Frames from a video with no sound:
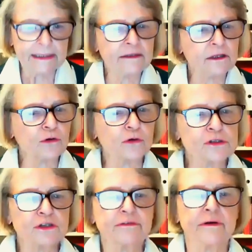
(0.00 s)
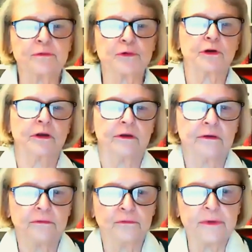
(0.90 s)
In the course of our work,
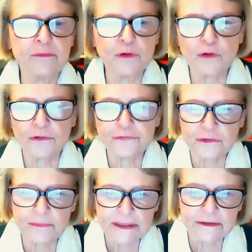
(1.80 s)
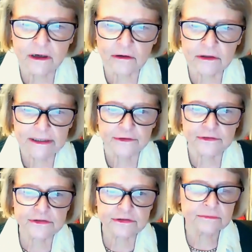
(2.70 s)
we would often meet young
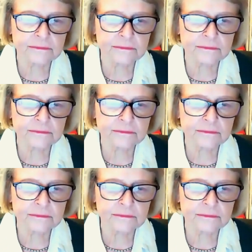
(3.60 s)
leaders,